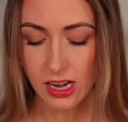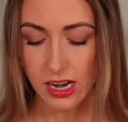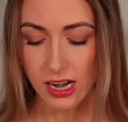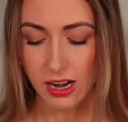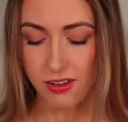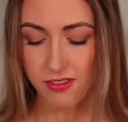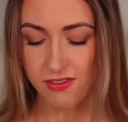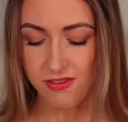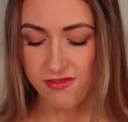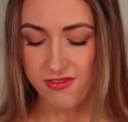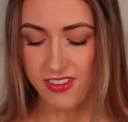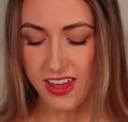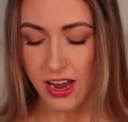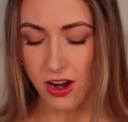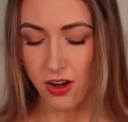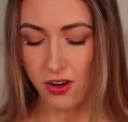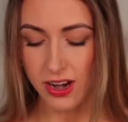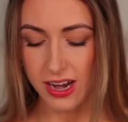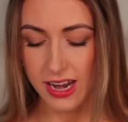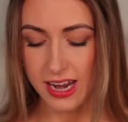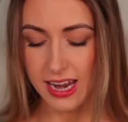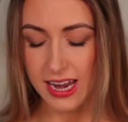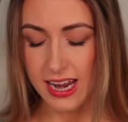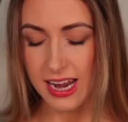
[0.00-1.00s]
got a
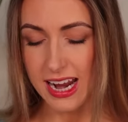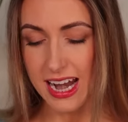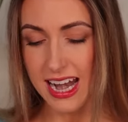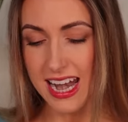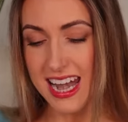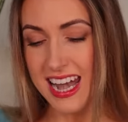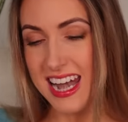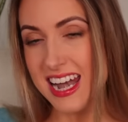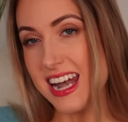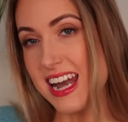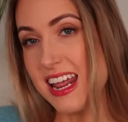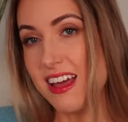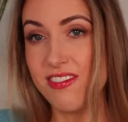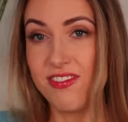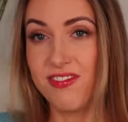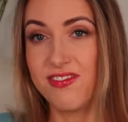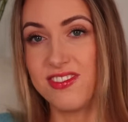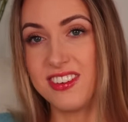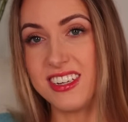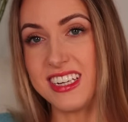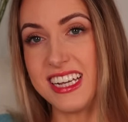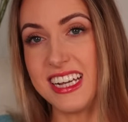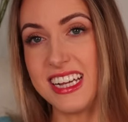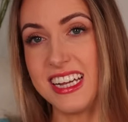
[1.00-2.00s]
very
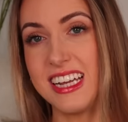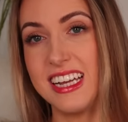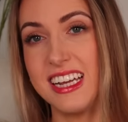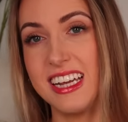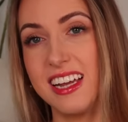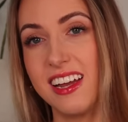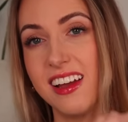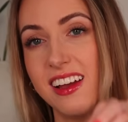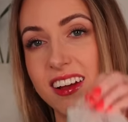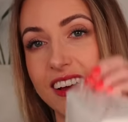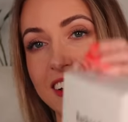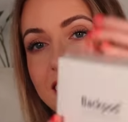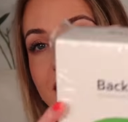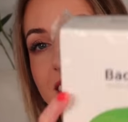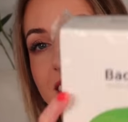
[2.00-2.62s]
nifty